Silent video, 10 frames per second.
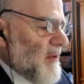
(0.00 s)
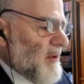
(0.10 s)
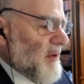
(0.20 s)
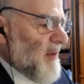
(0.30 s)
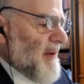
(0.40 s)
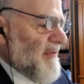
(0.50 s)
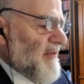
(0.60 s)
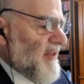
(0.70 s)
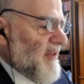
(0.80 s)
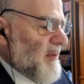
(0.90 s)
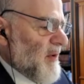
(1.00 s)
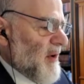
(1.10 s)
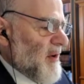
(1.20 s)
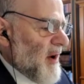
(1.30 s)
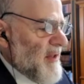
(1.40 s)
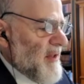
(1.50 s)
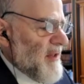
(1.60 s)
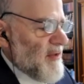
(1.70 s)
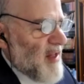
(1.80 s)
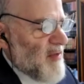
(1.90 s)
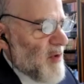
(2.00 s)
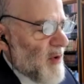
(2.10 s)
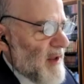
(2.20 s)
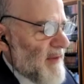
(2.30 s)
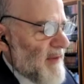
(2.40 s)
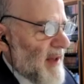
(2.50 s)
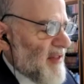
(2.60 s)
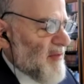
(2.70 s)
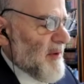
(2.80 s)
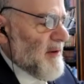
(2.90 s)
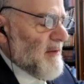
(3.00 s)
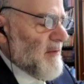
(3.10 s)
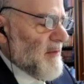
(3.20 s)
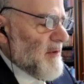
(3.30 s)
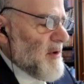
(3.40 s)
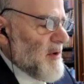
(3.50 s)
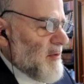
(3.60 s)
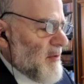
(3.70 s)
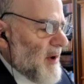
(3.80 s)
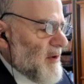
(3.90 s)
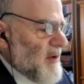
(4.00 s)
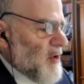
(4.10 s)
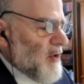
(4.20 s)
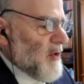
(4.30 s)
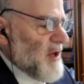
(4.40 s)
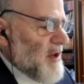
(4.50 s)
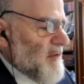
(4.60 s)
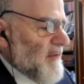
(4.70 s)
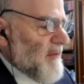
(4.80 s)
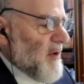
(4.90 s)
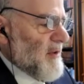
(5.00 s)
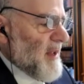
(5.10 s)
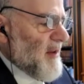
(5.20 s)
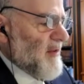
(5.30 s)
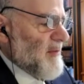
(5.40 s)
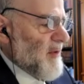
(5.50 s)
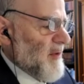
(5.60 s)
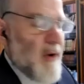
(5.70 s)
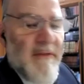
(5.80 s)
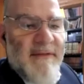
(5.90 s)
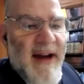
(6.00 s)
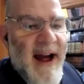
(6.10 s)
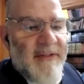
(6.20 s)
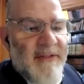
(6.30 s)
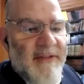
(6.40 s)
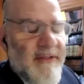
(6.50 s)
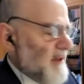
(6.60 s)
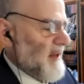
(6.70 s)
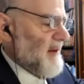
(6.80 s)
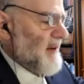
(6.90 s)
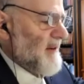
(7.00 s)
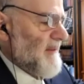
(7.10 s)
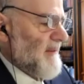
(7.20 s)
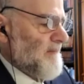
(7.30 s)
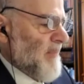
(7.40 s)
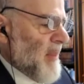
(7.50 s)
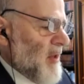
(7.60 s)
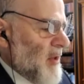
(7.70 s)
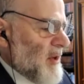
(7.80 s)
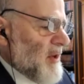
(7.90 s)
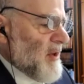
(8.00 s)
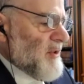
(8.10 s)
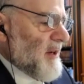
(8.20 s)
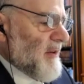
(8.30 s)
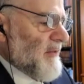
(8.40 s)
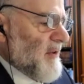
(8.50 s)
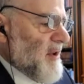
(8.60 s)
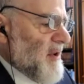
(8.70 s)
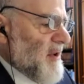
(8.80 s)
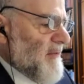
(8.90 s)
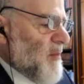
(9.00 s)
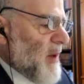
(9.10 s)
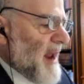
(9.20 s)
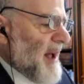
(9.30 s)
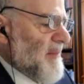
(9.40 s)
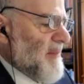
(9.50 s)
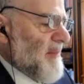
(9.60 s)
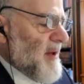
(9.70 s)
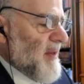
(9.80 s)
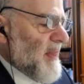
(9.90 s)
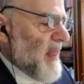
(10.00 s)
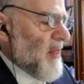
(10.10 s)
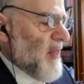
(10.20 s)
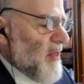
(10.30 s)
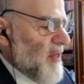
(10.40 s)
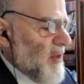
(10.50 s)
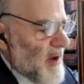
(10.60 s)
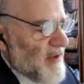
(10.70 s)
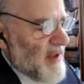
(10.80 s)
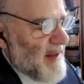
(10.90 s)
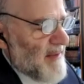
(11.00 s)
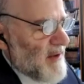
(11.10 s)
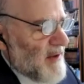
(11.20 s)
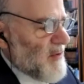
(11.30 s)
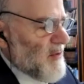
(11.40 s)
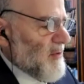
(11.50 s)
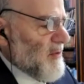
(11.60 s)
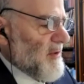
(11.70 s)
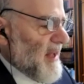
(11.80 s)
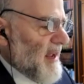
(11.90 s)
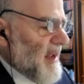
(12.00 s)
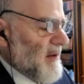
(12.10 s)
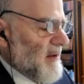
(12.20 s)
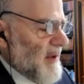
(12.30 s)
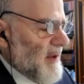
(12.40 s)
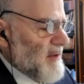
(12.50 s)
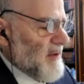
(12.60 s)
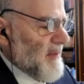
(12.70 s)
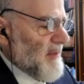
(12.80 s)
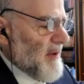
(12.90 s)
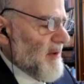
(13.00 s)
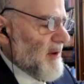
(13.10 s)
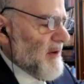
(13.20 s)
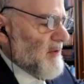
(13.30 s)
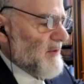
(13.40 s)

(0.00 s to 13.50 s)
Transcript: the Loma Sidin Bahan. On these days, we don't give a hesped, right? No eulogies. We don't fast on Hanukkah. What happened? The Greeks came into the Heichel, into the base of Migdash,